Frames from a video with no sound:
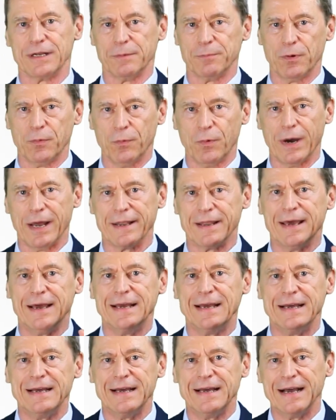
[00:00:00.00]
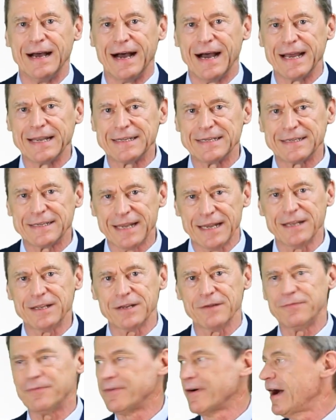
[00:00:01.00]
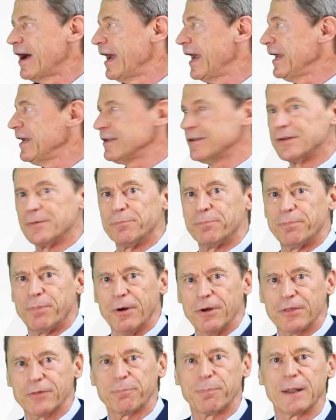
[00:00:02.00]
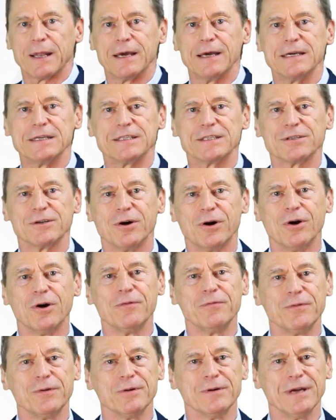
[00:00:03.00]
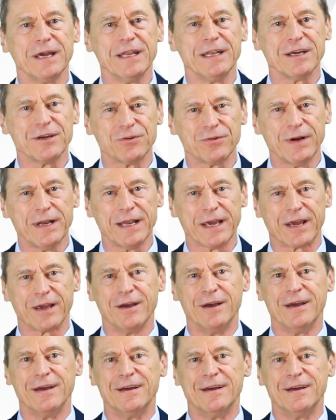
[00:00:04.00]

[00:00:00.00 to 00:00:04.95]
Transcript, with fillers: Number one, identify the birthplace of your inner critic.